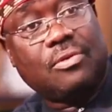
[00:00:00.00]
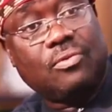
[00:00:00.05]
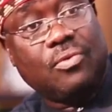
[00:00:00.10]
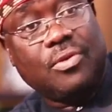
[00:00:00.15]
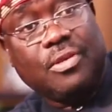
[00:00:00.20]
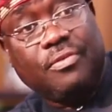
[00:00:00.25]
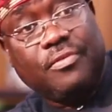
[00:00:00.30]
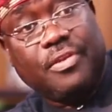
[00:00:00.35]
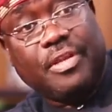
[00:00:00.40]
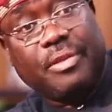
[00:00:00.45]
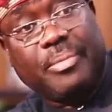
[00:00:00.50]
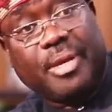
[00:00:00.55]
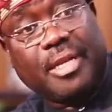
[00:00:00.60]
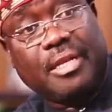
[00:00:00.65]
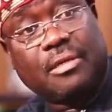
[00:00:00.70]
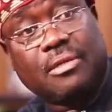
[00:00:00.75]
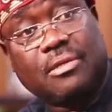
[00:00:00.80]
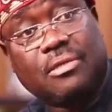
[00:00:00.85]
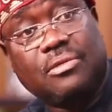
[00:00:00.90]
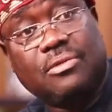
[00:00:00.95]
you live in
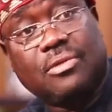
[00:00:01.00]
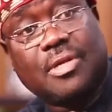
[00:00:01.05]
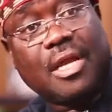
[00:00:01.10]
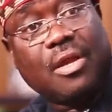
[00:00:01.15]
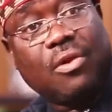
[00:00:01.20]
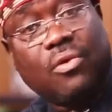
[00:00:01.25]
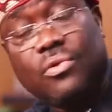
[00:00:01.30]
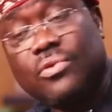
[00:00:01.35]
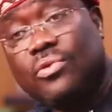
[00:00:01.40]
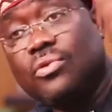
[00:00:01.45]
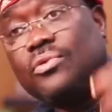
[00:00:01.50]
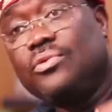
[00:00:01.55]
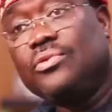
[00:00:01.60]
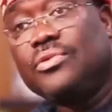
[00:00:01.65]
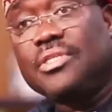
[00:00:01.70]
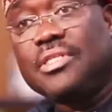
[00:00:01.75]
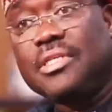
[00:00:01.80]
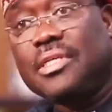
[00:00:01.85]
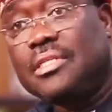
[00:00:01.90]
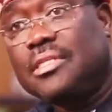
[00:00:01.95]
Ibadan, you can go to
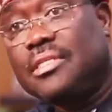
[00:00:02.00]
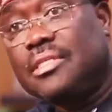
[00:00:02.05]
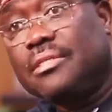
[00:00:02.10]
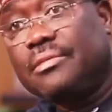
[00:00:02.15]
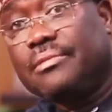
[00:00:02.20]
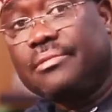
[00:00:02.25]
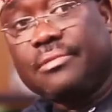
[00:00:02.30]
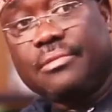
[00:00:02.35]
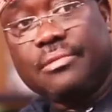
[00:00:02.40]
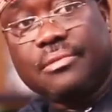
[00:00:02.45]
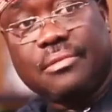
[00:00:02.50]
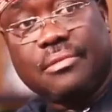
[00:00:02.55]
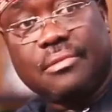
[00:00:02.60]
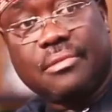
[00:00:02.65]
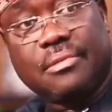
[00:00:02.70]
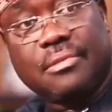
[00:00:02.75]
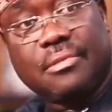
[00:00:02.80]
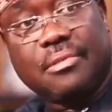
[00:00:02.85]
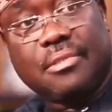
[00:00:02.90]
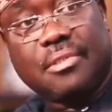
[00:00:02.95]
UCH
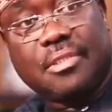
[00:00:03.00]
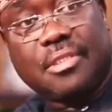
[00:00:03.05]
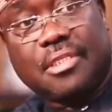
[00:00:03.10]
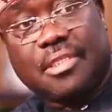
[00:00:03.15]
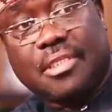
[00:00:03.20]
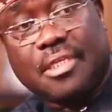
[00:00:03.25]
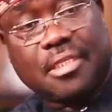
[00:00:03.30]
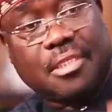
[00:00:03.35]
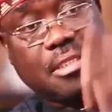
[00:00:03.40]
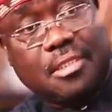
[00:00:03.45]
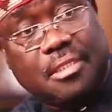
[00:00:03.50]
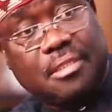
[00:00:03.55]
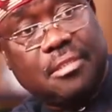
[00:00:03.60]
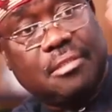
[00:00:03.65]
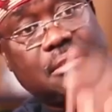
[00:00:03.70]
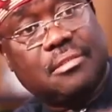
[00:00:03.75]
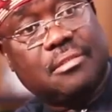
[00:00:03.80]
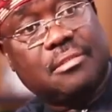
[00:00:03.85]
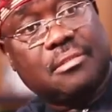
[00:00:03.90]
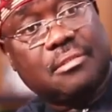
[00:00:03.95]
straight
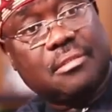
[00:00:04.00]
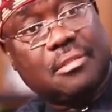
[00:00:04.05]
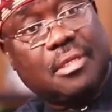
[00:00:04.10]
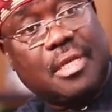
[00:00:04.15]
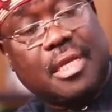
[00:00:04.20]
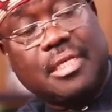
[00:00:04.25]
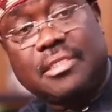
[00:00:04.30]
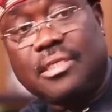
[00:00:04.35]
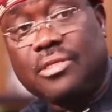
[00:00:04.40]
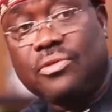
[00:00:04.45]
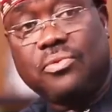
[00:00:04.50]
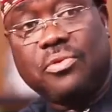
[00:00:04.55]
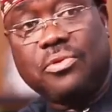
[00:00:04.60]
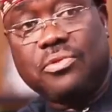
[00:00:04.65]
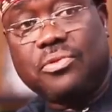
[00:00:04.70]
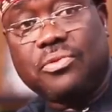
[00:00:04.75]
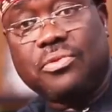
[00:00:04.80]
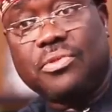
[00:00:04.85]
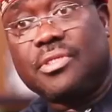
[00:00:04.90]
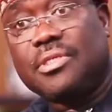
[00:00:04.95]
and say you
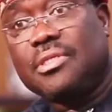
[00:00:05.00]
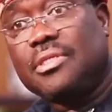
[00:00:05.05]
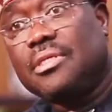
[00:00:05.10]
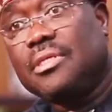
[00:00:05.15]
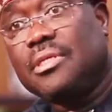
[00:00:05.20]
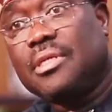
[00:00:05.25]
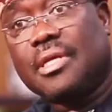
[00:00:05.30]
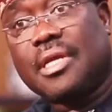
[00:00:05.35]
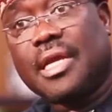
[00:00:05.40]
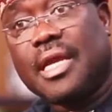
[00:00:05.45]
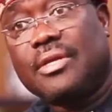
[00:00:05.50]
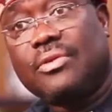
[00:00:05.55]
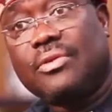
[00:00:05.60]
want to see a